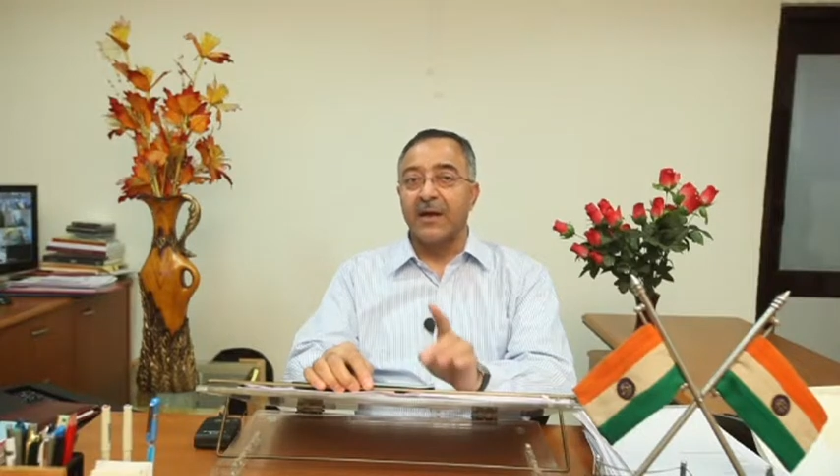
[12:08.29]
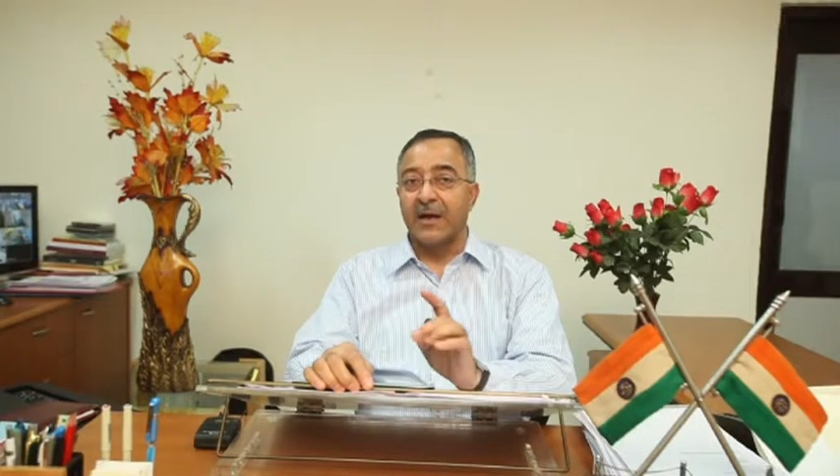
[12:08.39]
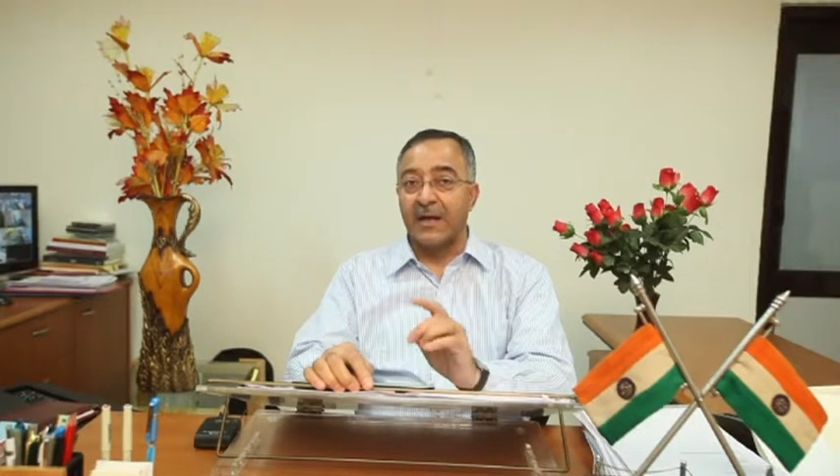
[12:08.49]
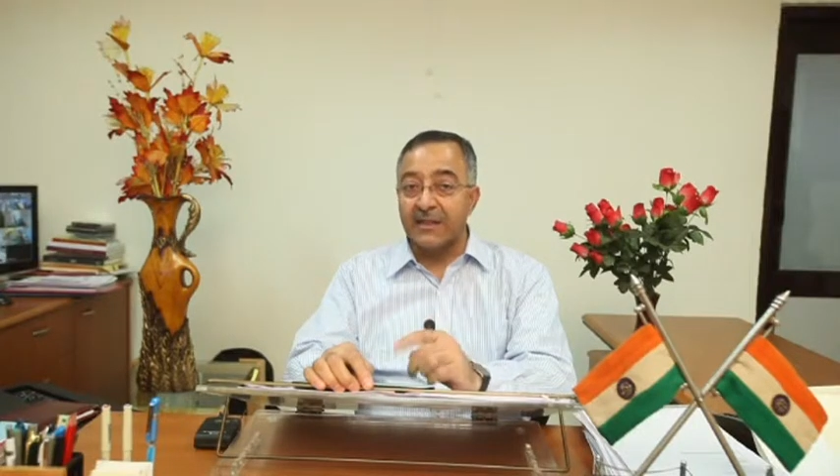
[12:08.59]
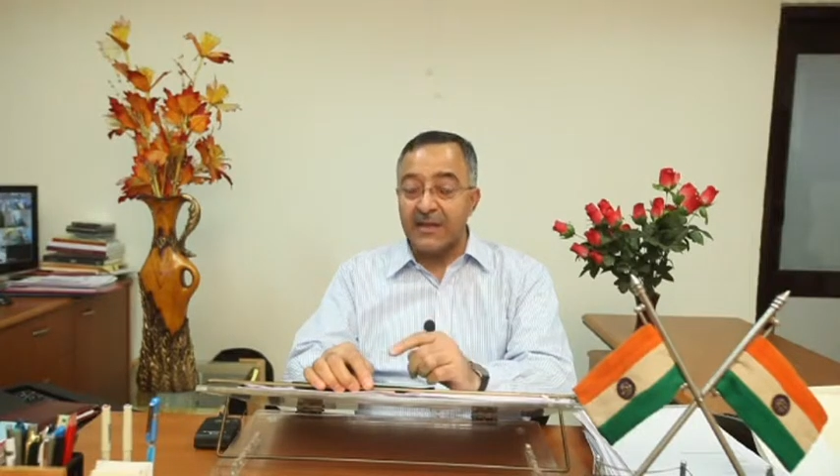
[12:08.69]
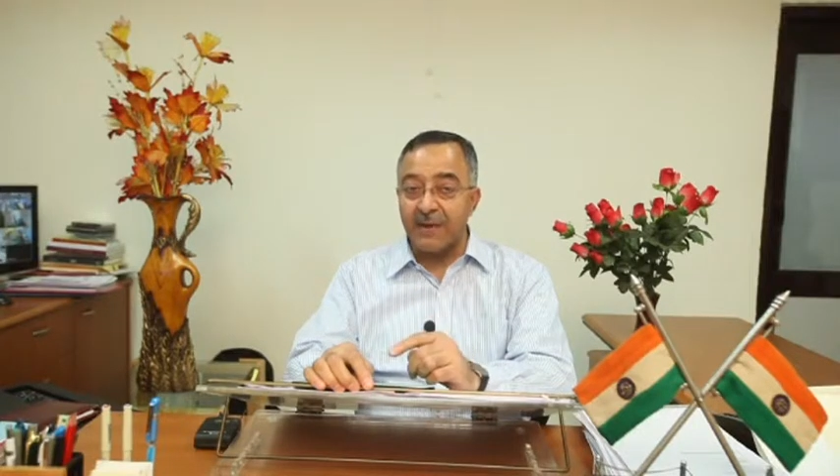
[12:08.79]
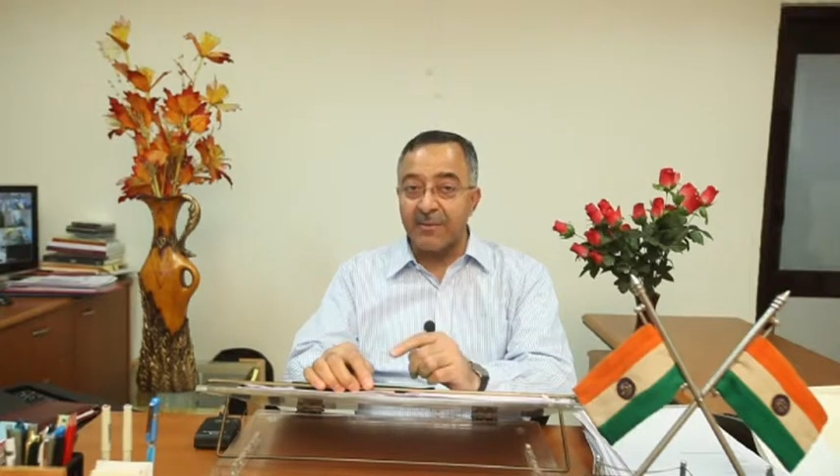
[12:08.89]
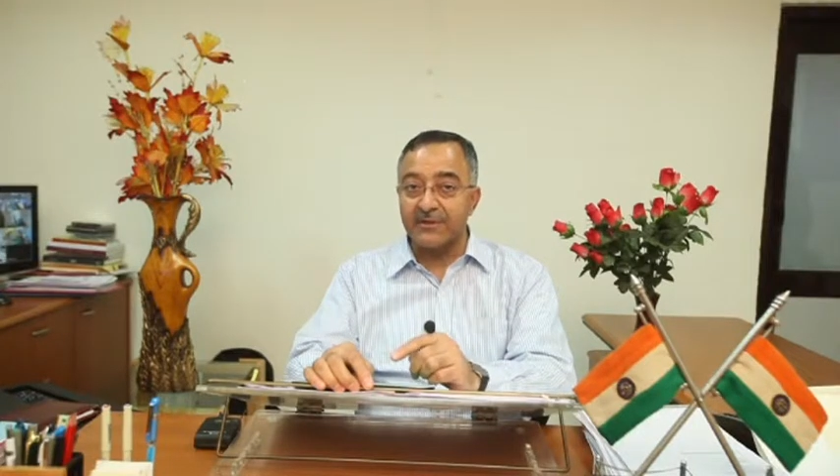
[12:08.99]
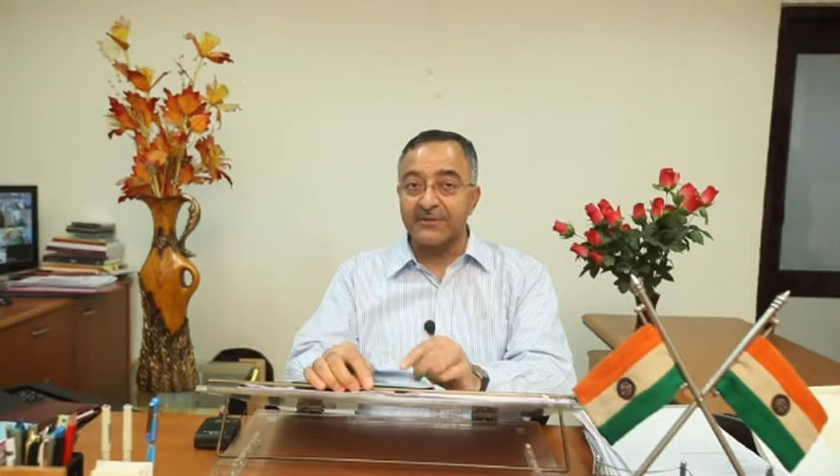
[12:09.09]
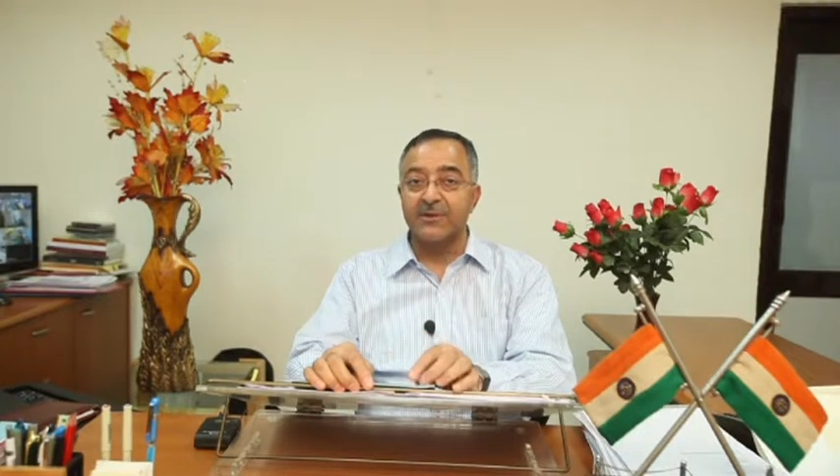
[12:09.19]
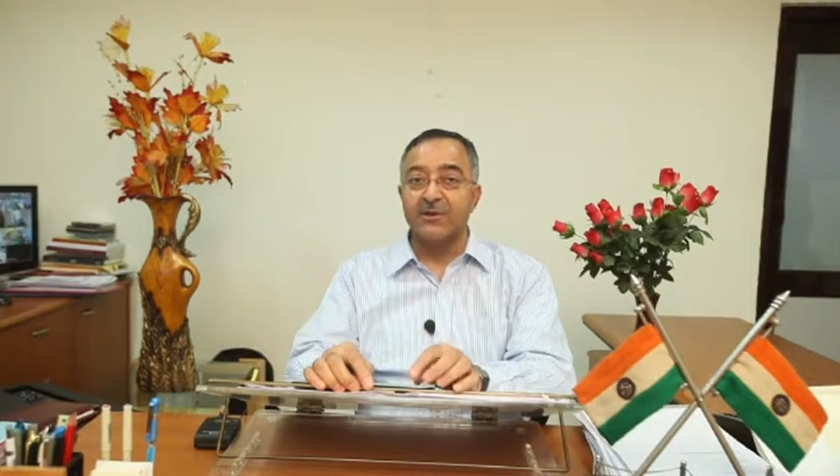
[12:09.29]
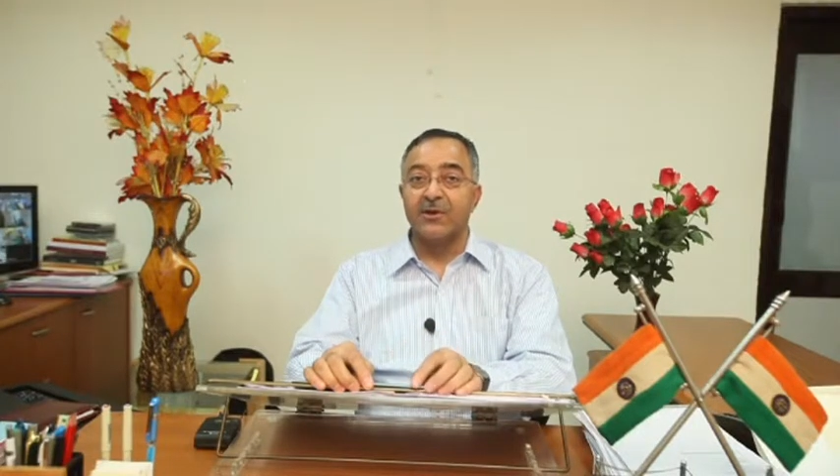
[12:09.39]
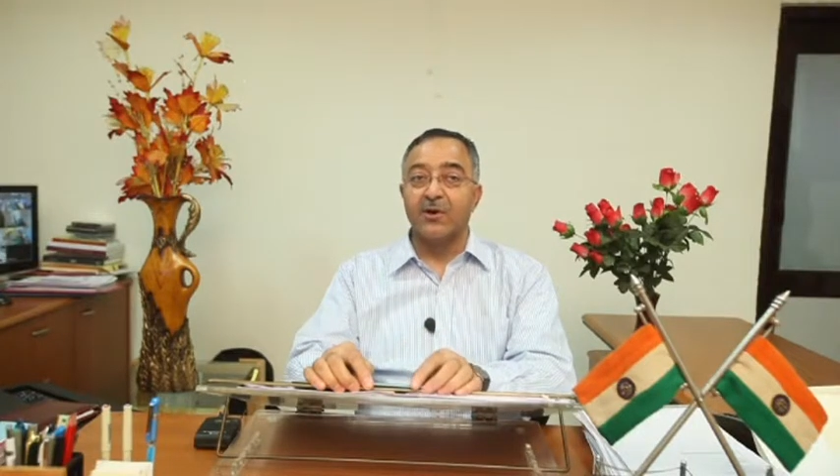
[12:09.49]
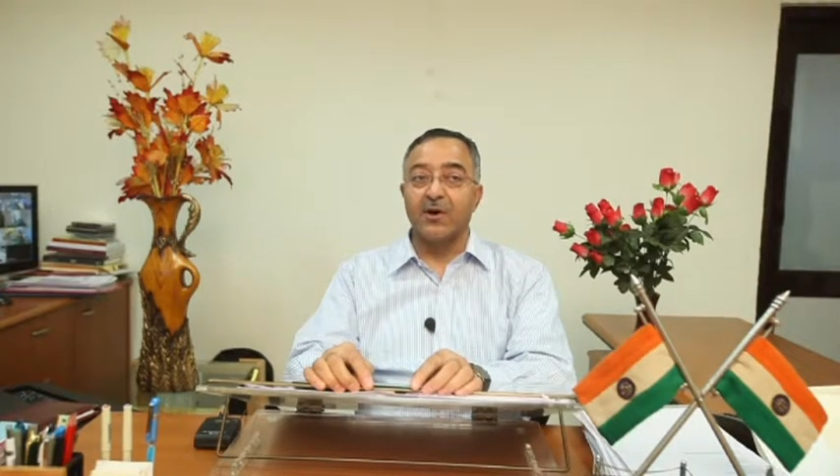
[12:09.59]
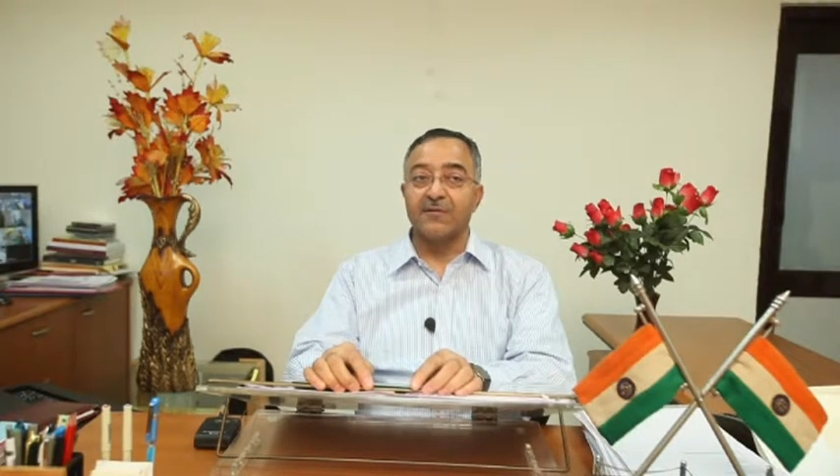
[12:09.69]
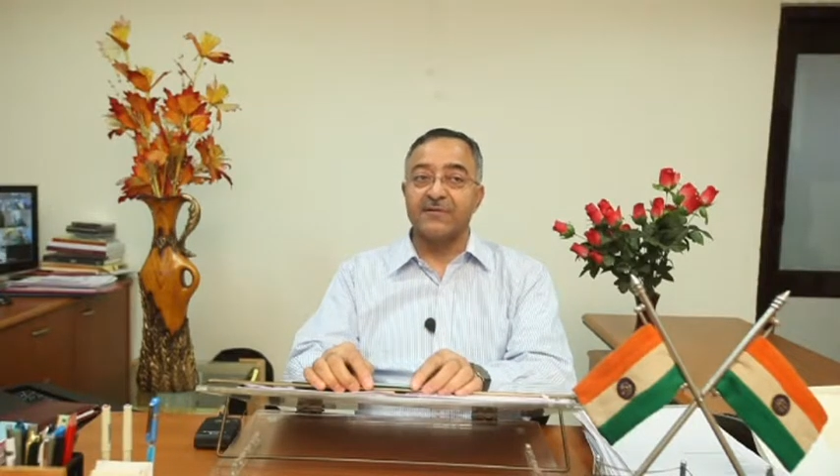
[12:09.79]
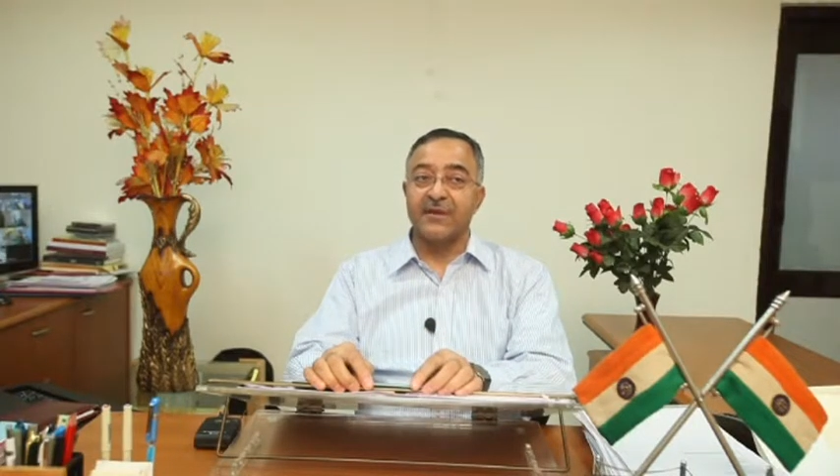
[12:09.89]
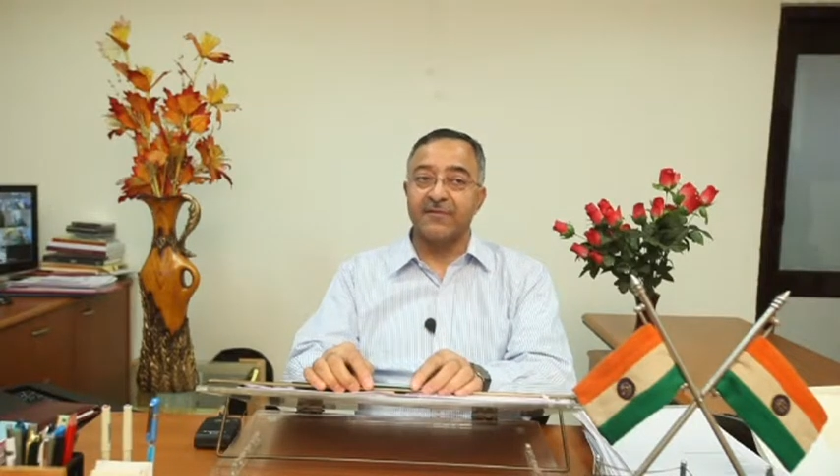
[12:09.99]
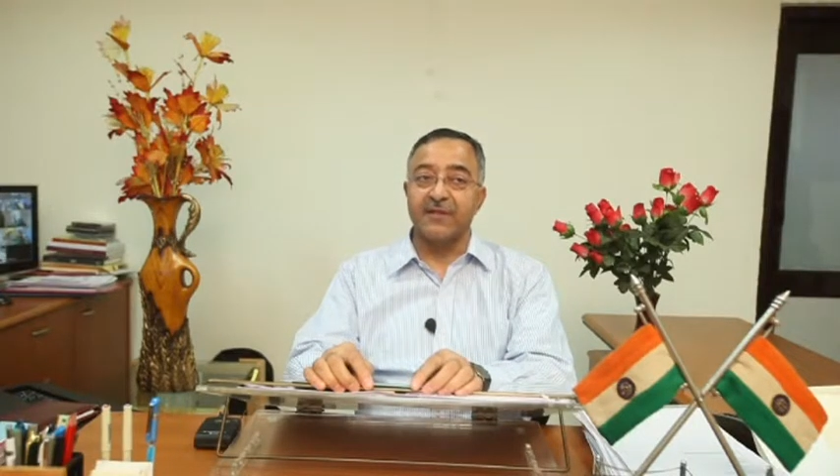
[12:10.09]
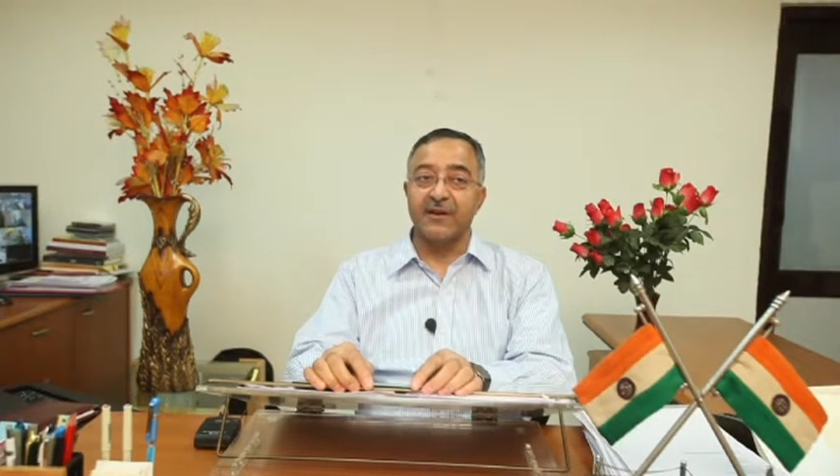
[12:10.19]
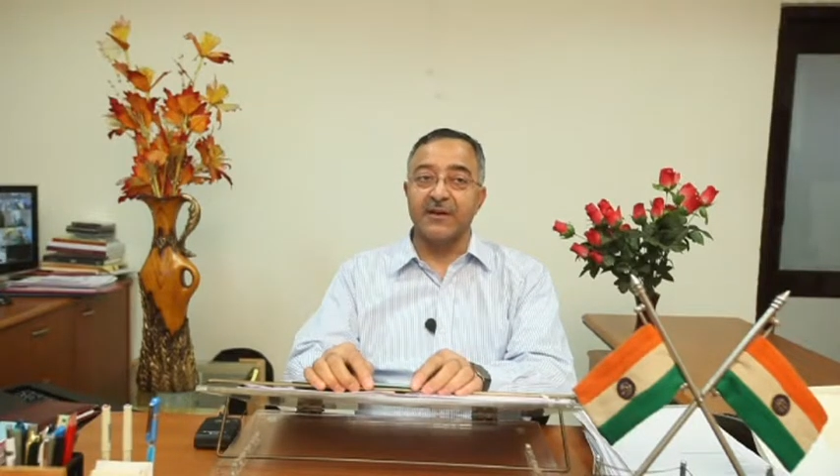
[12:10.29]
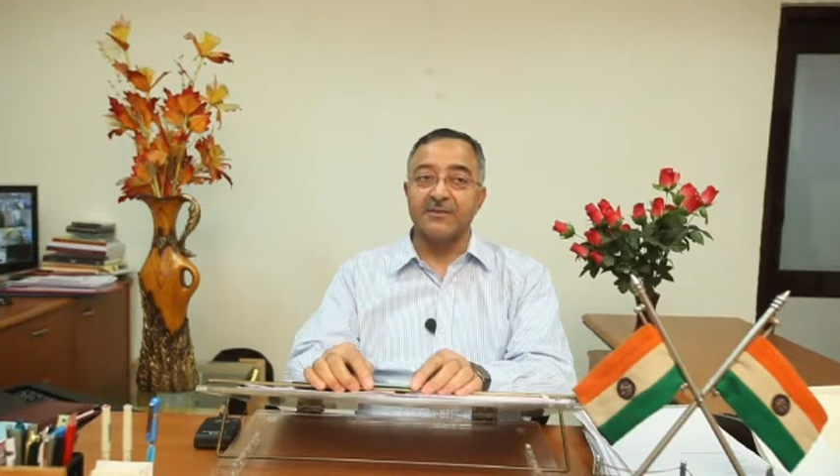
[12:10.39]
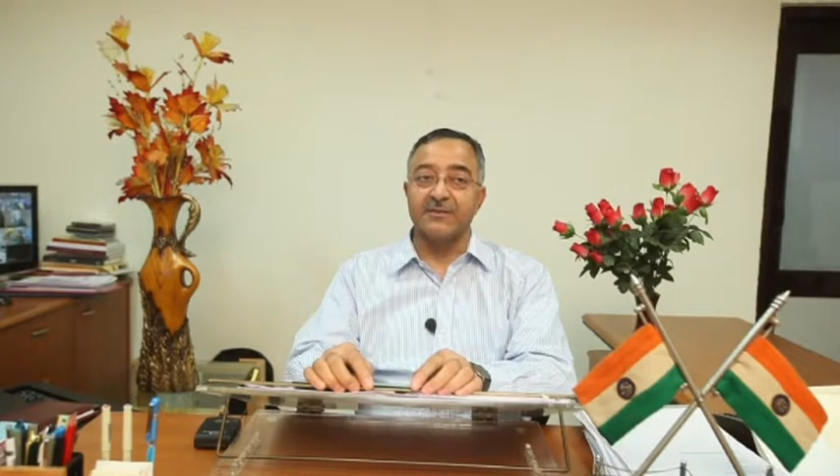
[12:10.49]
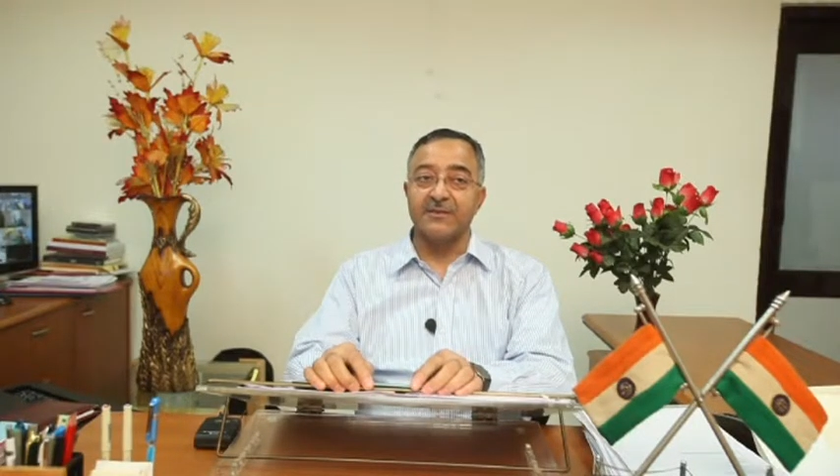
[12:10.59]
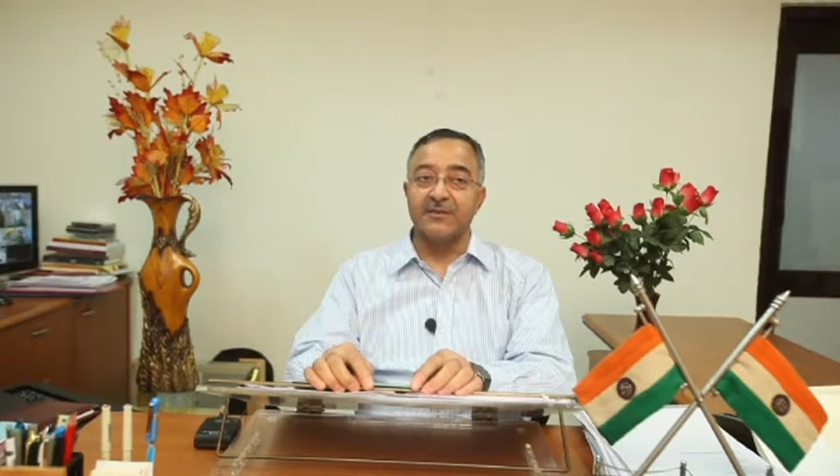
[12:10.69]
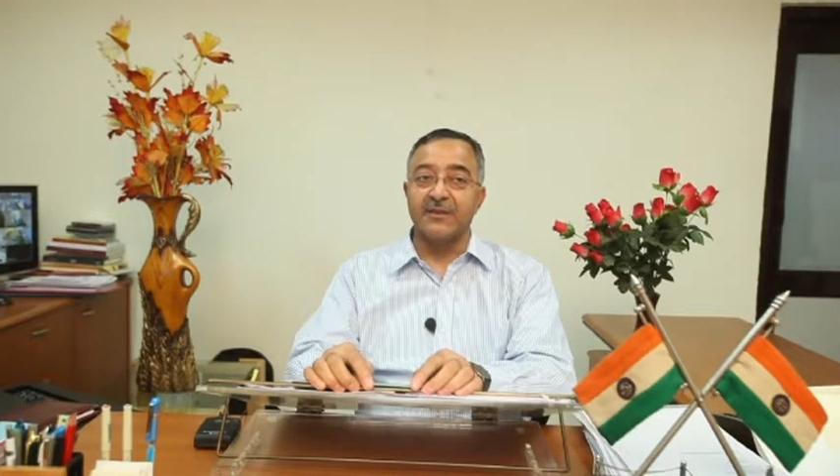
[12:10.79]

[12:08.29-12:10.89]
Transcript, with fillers: healthy habits of self-reliance